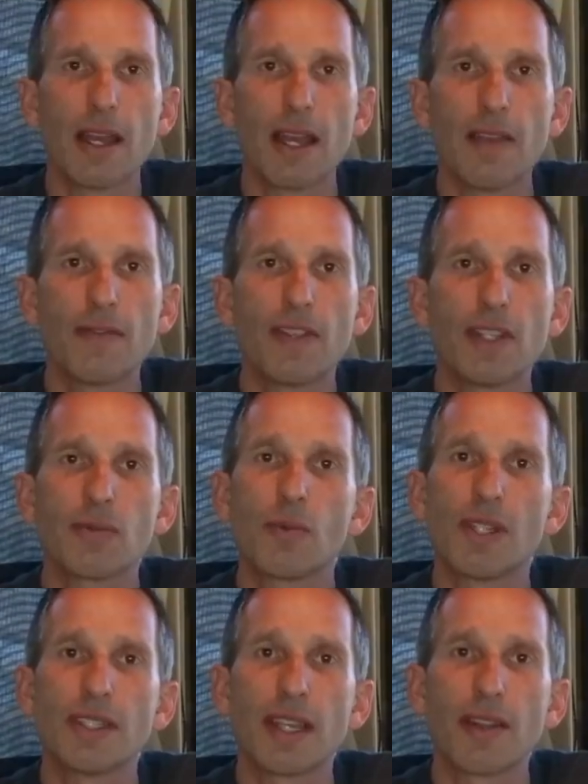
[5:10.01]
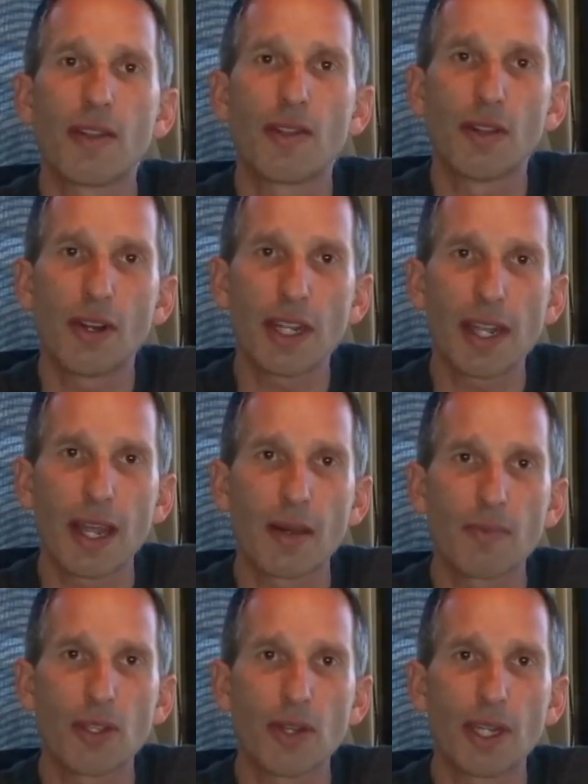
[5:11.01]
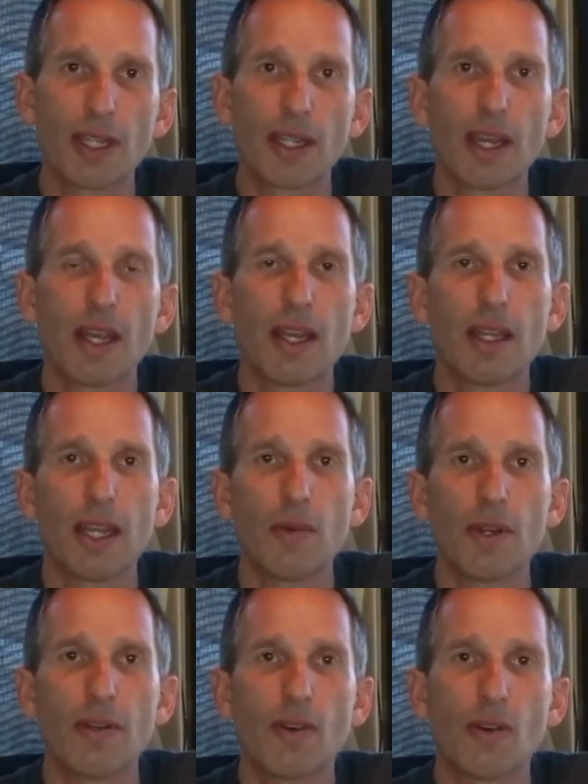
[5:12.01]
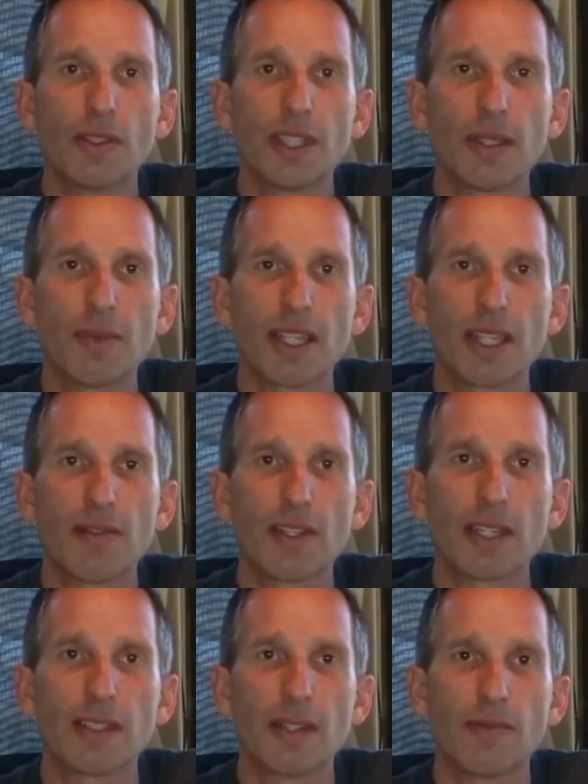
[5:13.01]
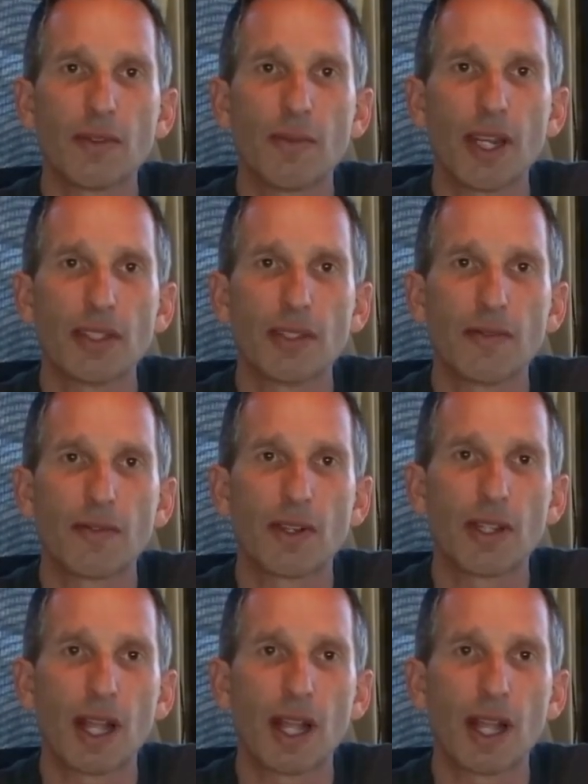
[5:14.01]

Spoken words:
If this was a 30 amp unit, it would have only been giving us information for